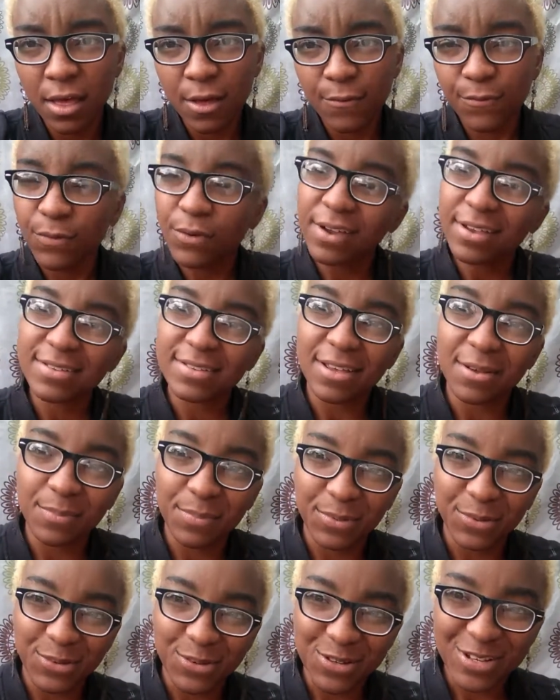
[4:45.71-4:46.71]
For
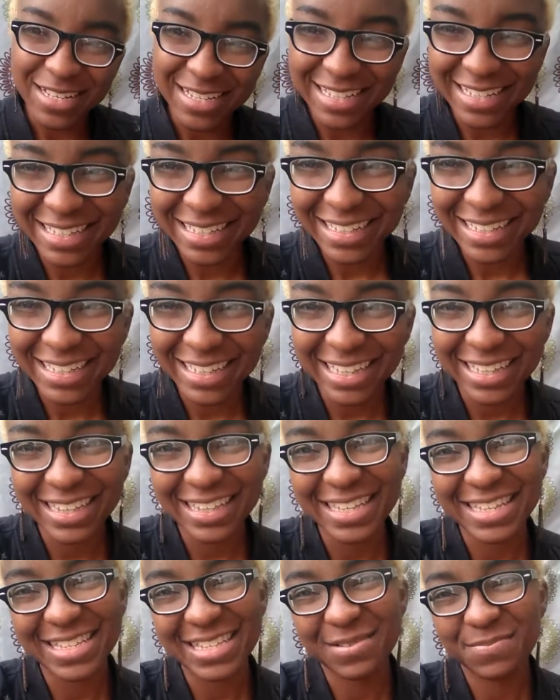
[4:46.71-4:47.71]
example,
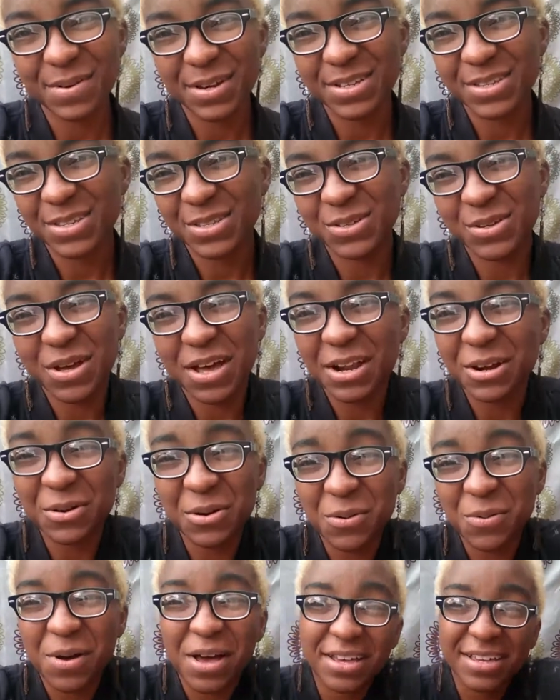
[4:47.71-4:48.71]
and this is personal. I
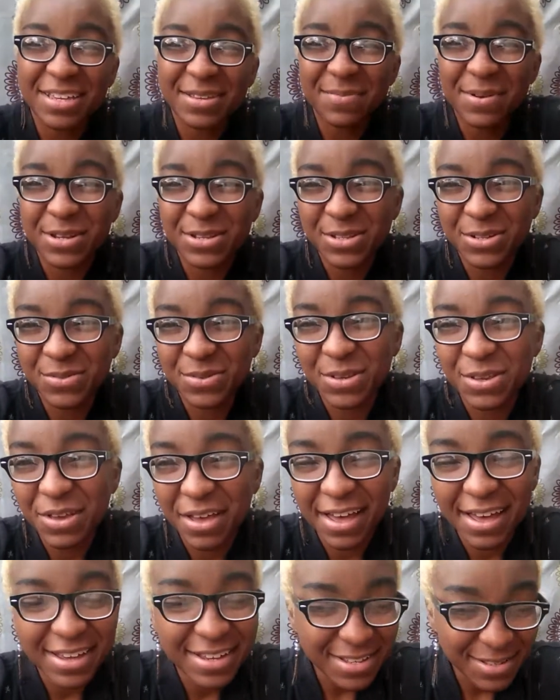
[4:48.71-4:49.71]
don't know why I get personal with you
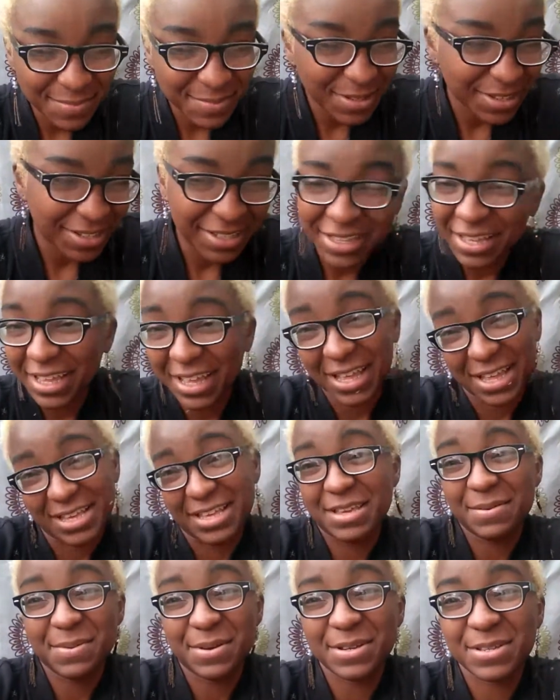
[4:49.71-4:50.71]
guys, but
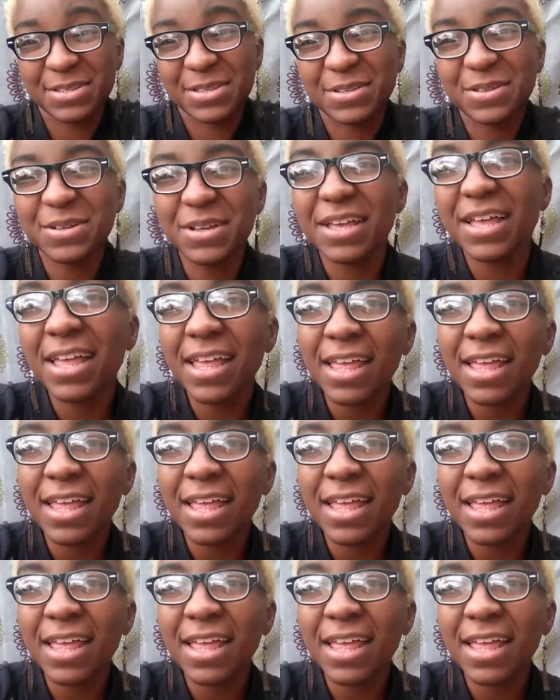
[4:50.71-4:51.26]
I get personal.